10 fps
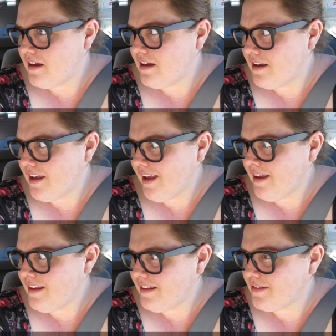
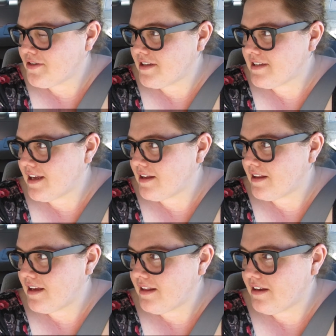Yeah. It's like
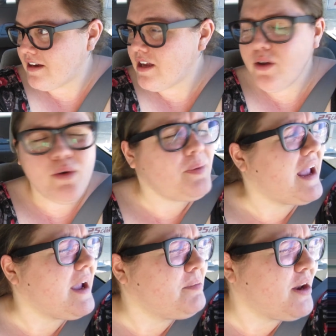in there. Ew,
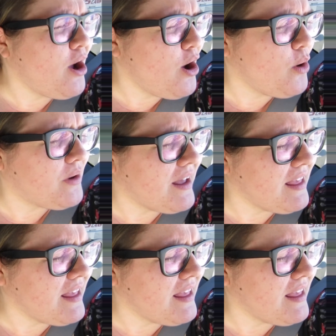babe. No, that.